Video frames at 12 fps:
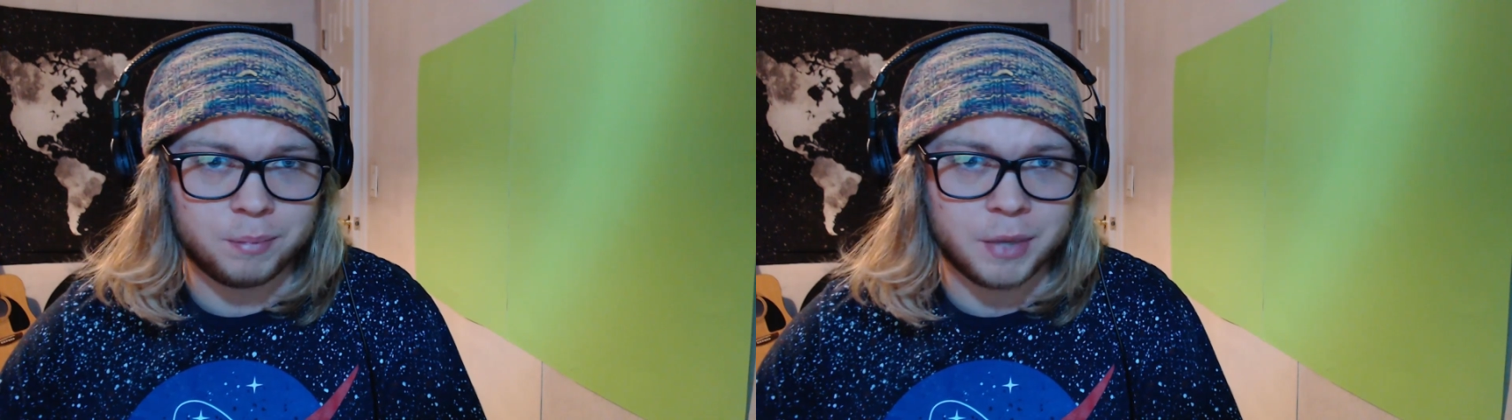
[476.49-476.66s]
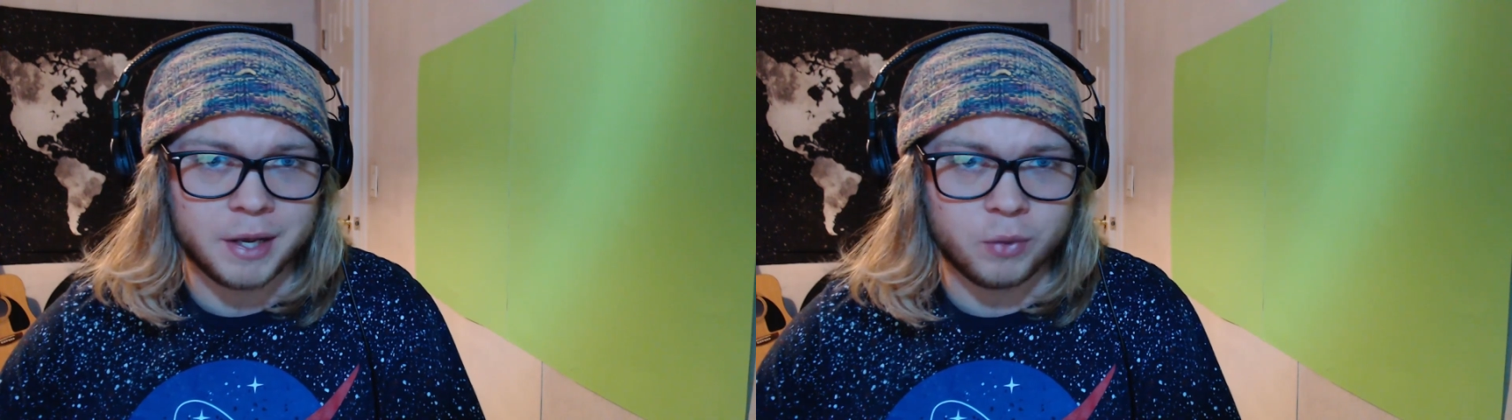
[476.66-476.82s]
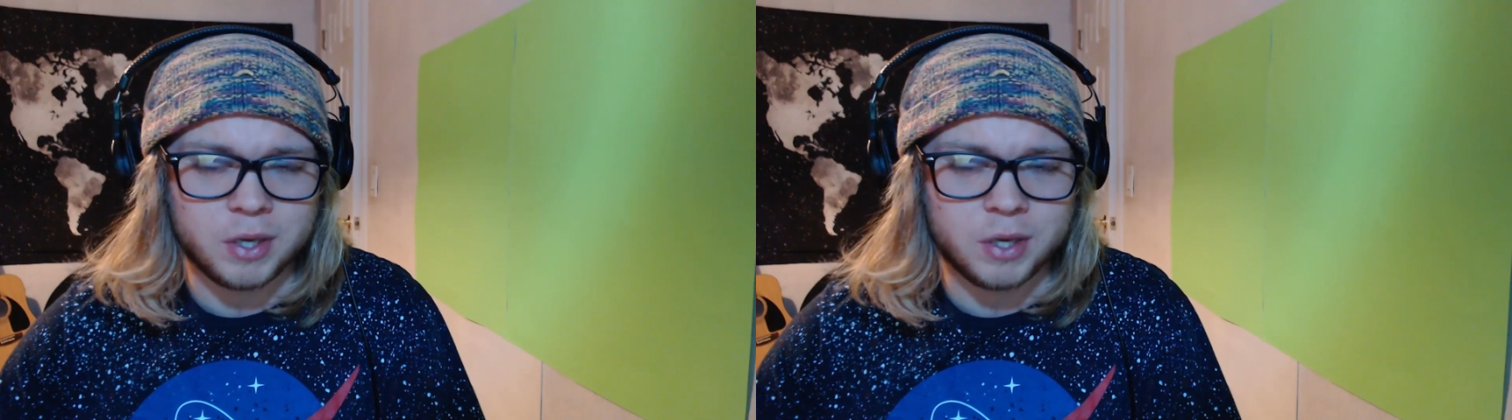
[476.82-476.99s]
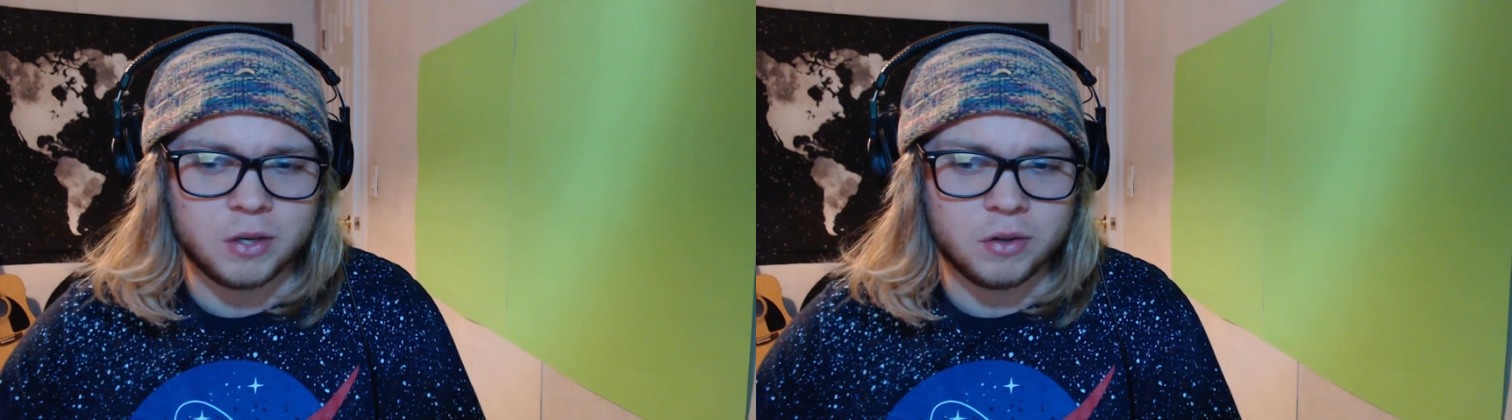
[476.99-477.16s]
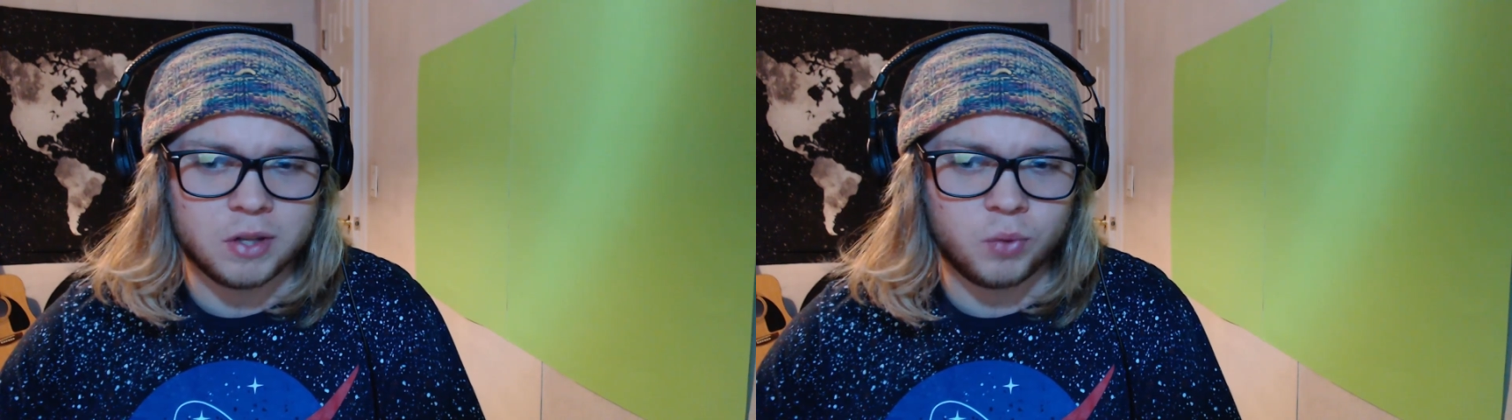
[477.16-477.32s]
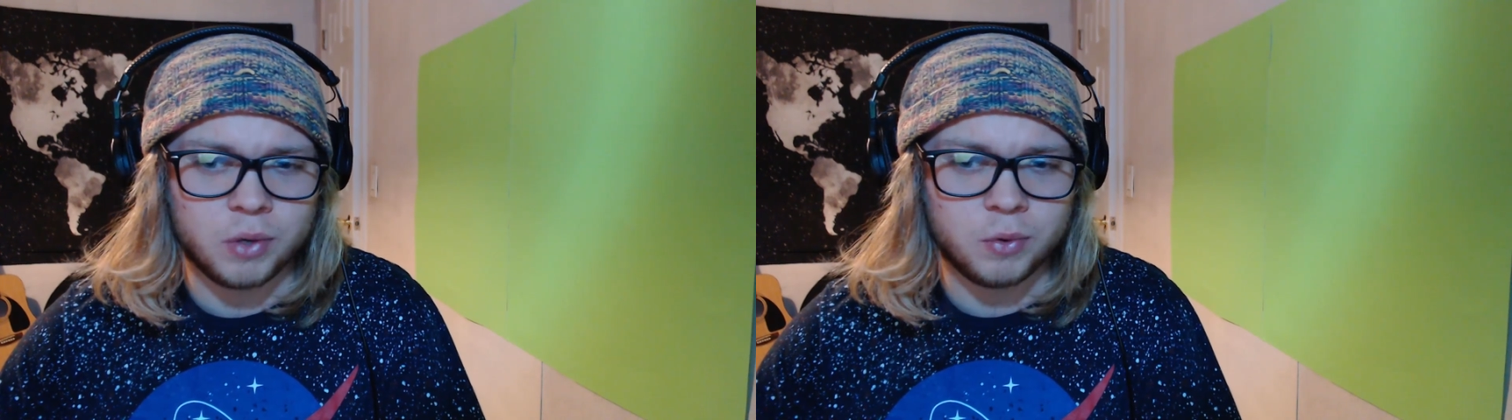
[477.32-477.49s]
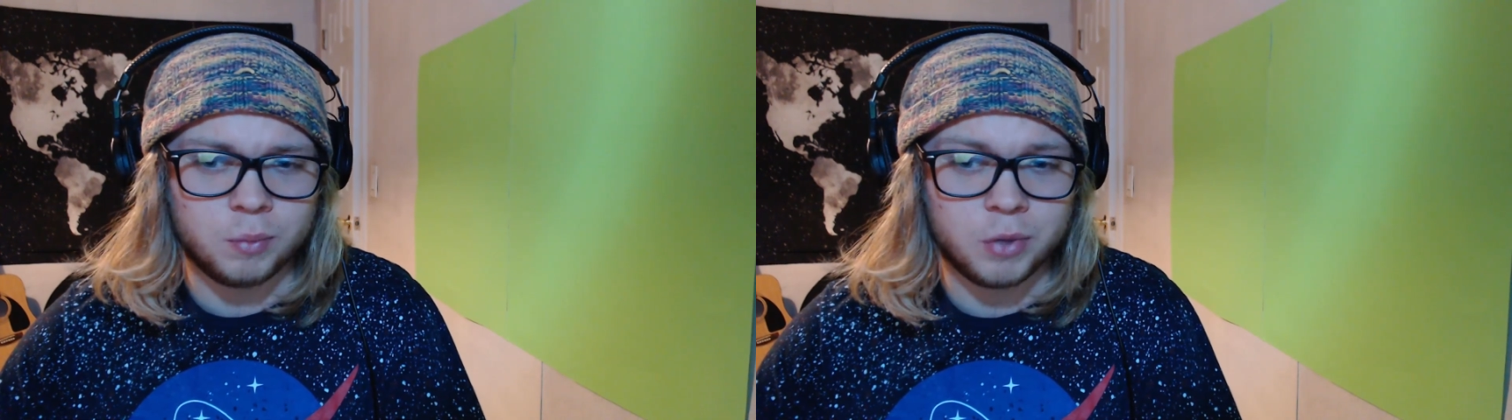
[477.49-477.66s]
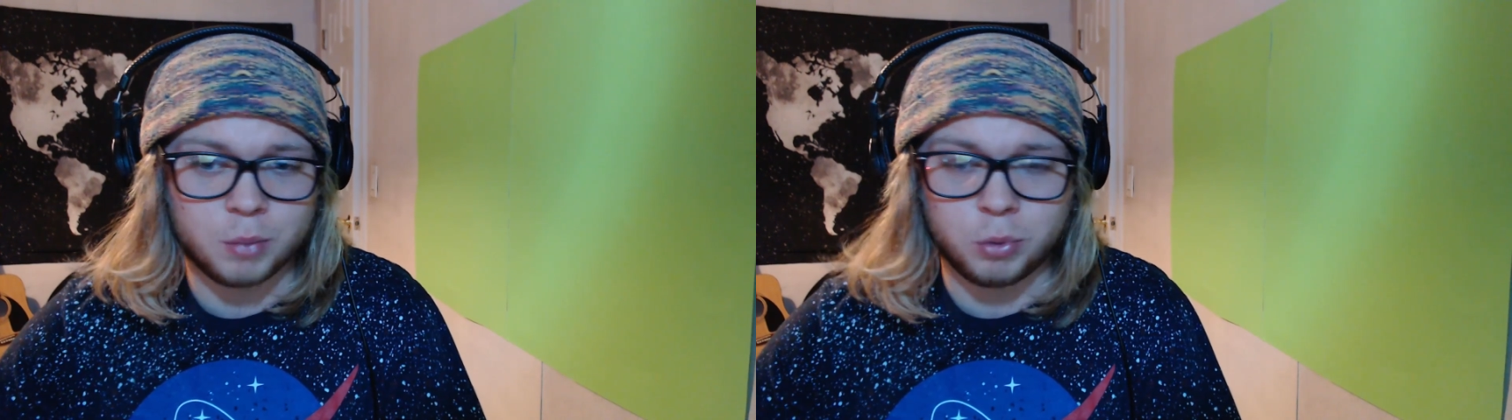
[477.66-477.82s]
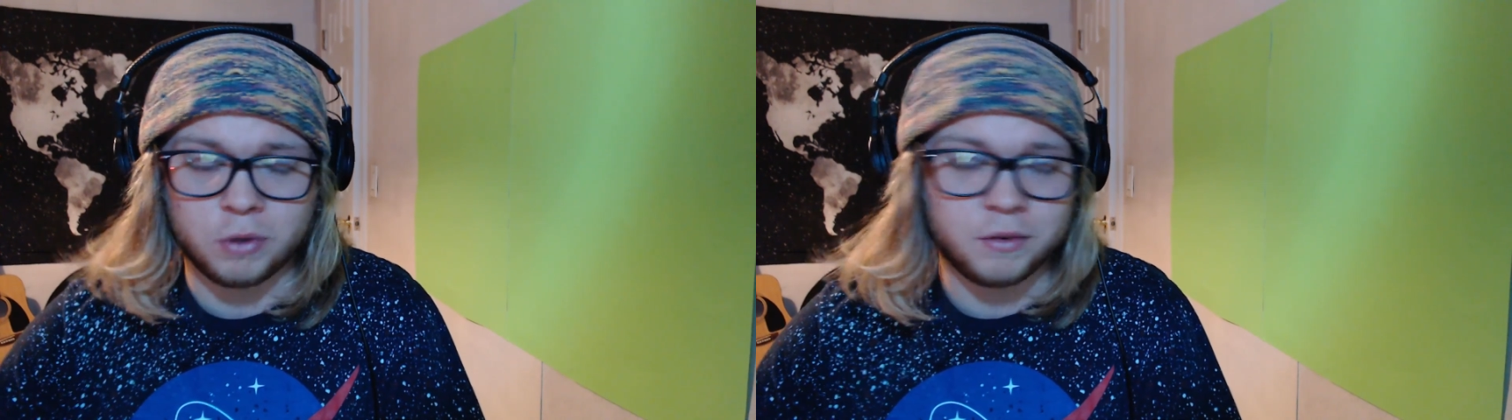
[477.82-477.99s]
but we knew that we would be
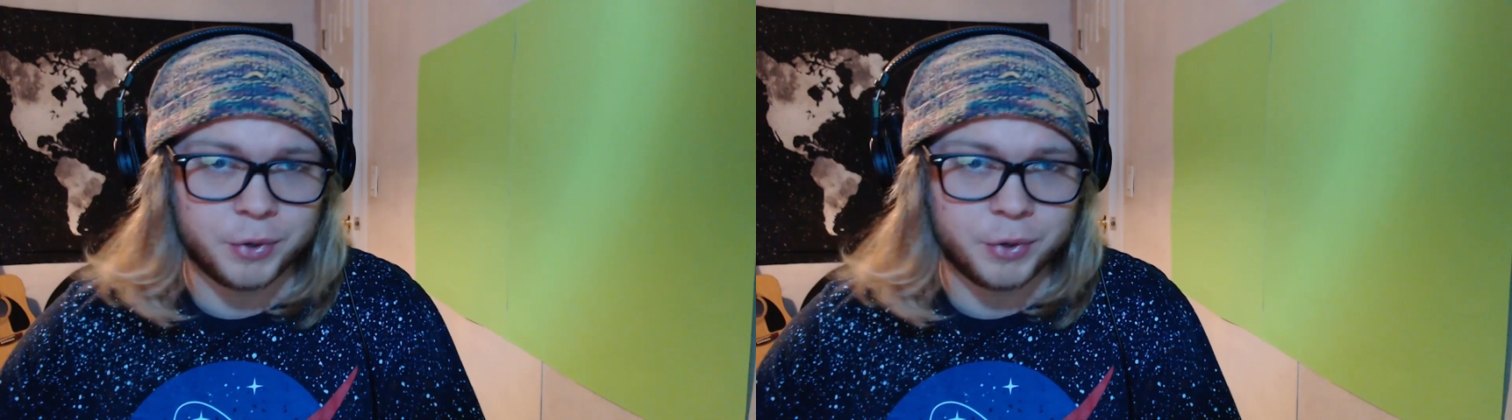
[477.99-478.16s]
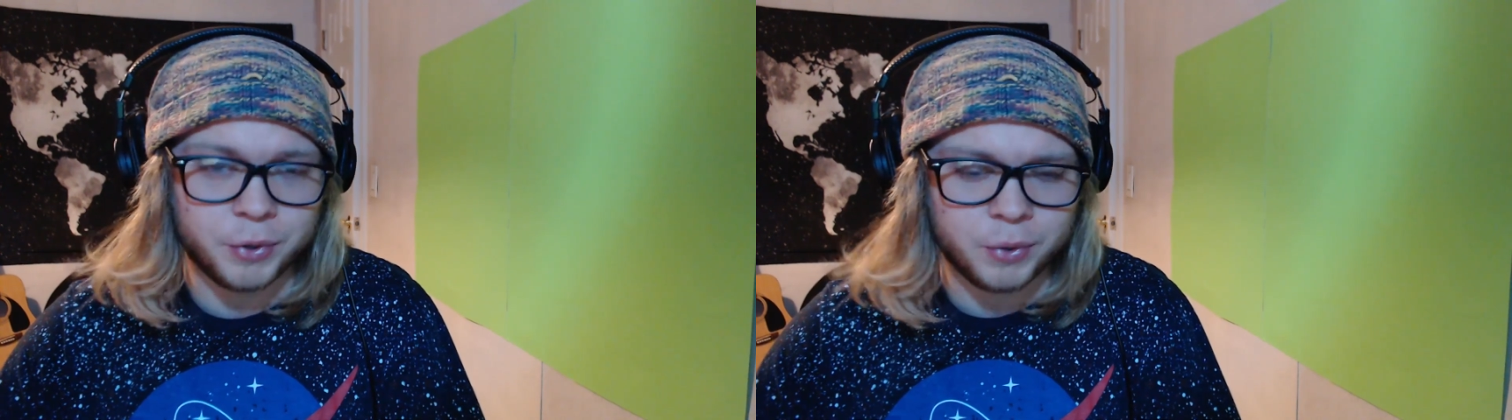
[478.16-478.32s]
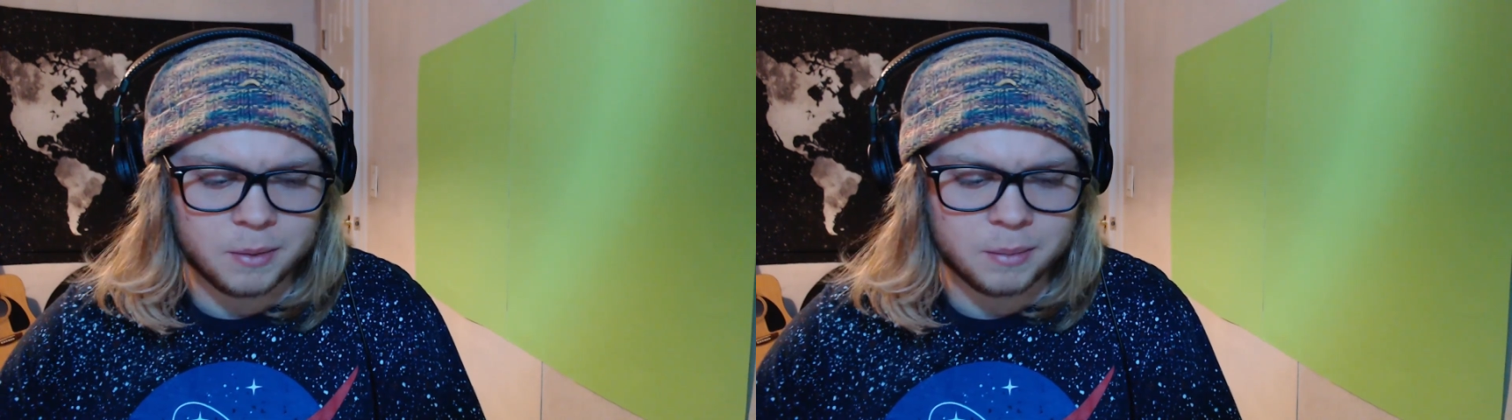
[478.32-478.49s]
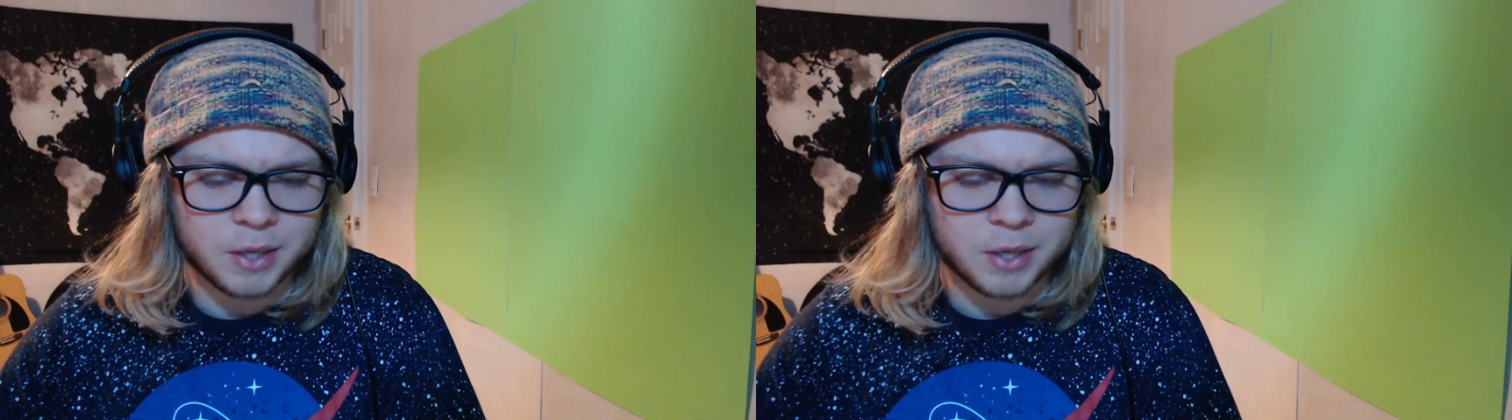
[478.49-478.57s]
able to pull through.